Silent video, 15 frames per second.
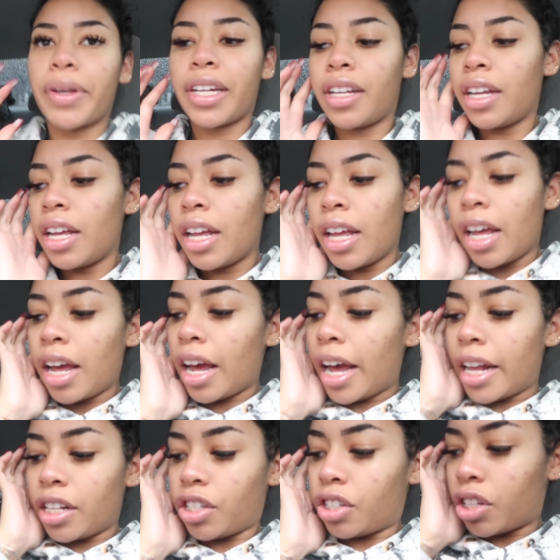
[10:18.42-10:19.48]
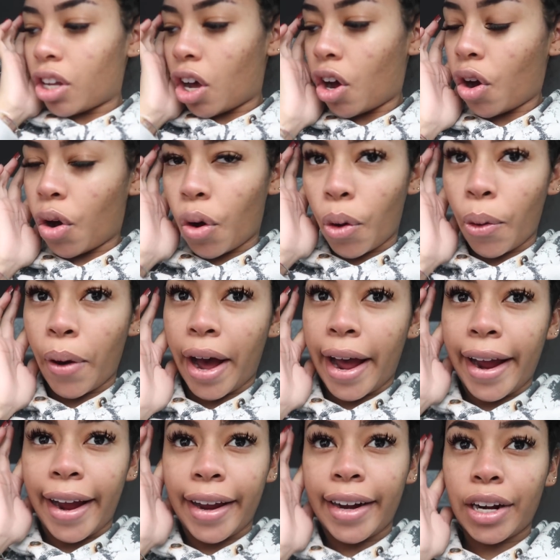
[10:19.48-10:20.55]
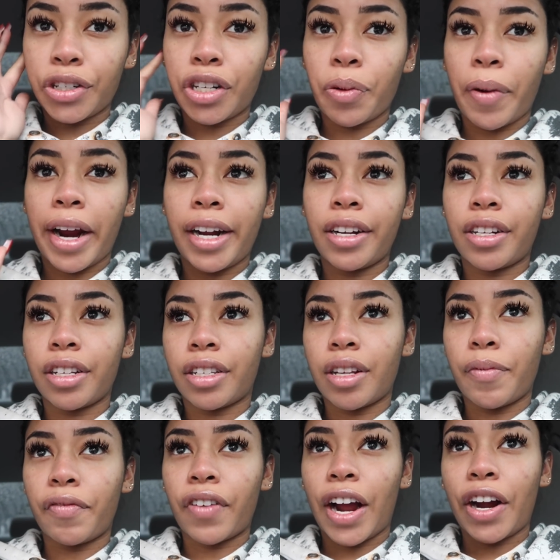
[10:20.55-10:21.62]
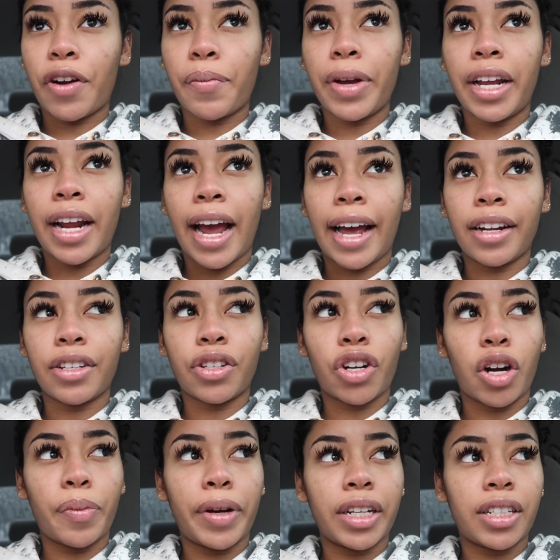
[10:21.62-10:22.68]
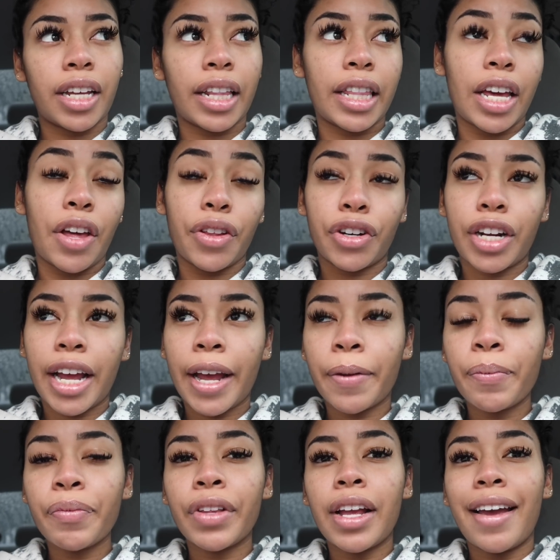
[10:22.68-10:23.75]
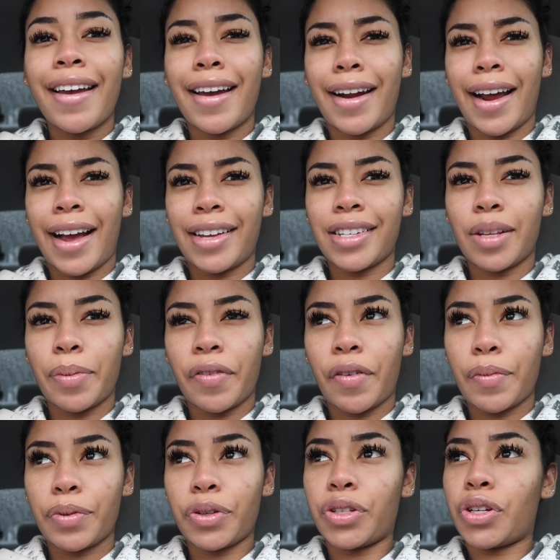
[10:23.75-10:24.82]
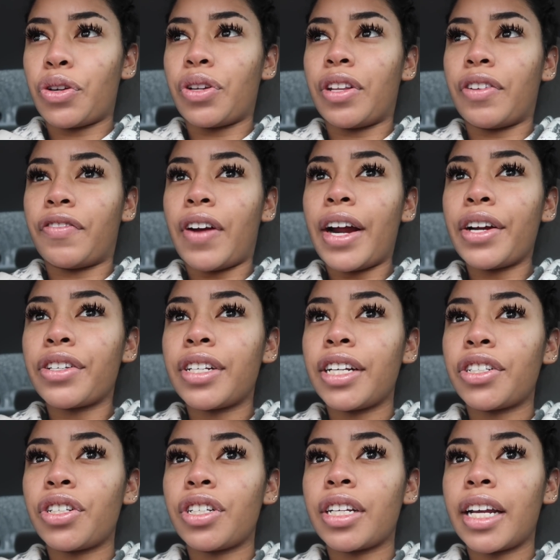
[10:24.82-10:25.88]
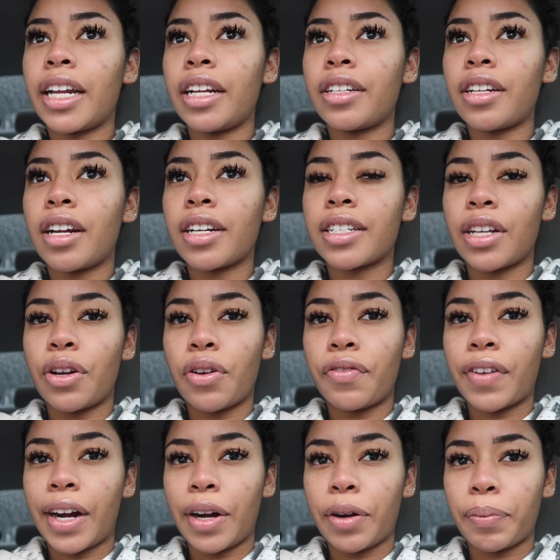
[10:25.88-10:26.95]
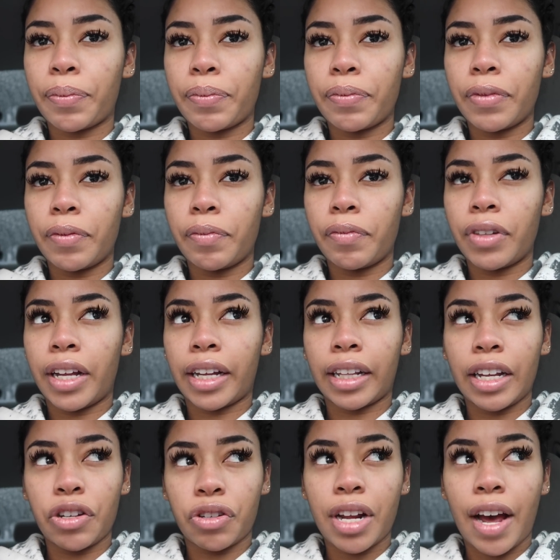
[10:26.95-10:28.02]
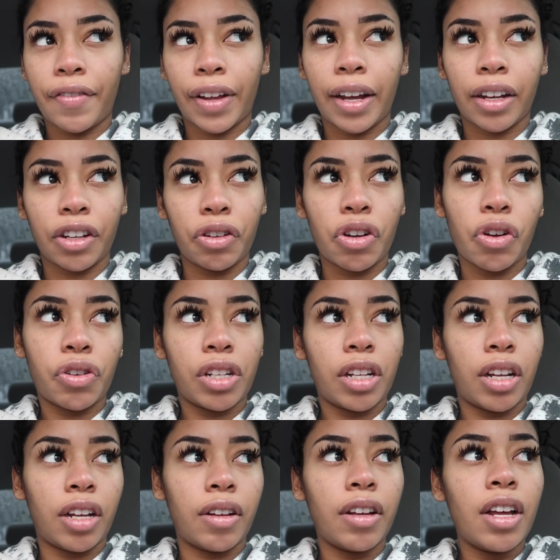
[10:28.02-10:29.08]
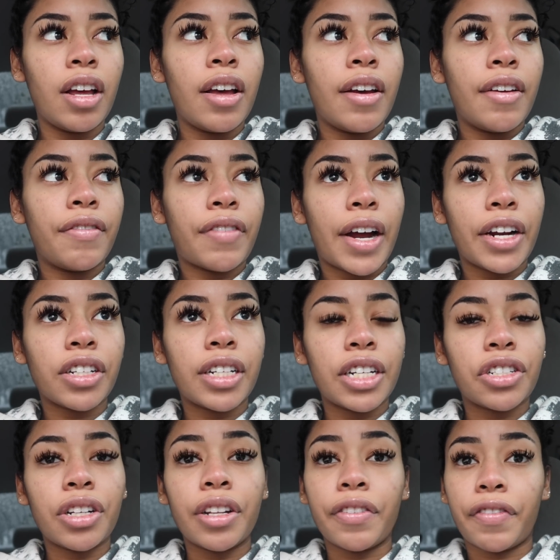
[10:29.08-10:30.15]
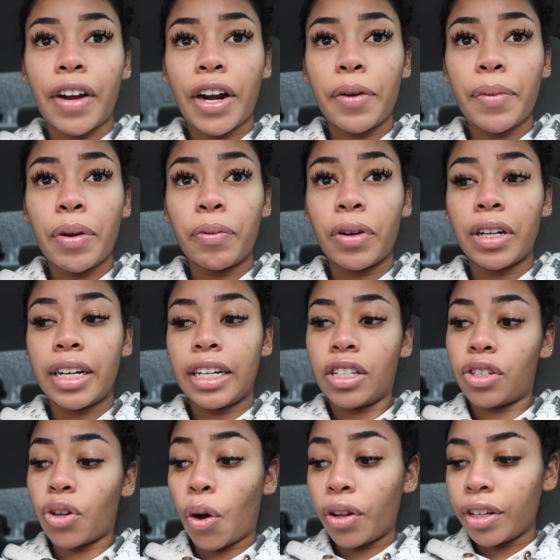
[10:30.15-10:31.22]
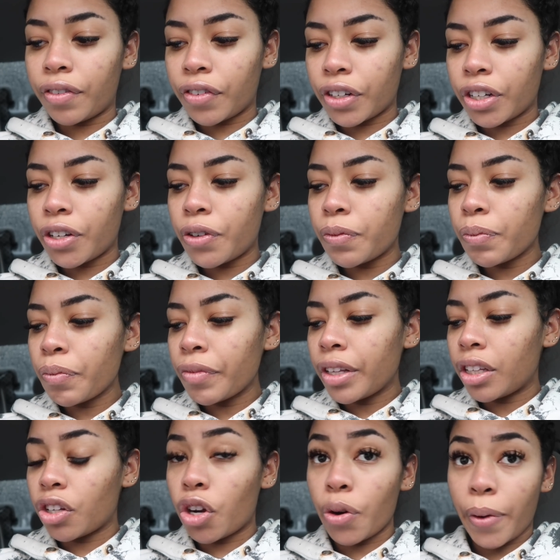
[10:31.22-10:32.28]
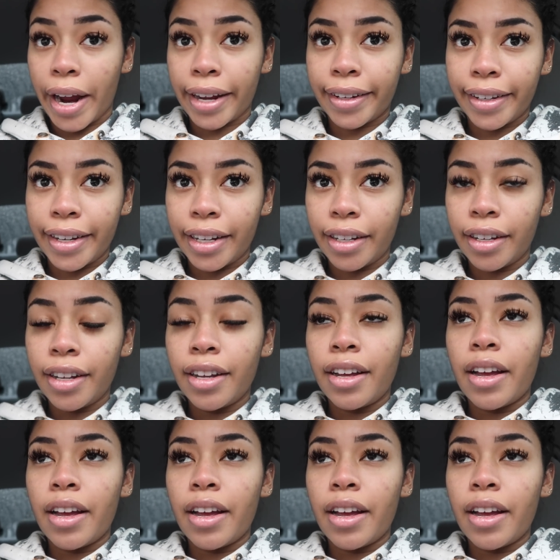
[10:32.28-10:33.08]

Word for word: I mean. And so I had actually ran into some firemen at Starbucks like the other day and asked them if I'm supposed to go to the fire station to get it done because I know fire like they used to have like you go to the fire station the firemen would install it for you correctly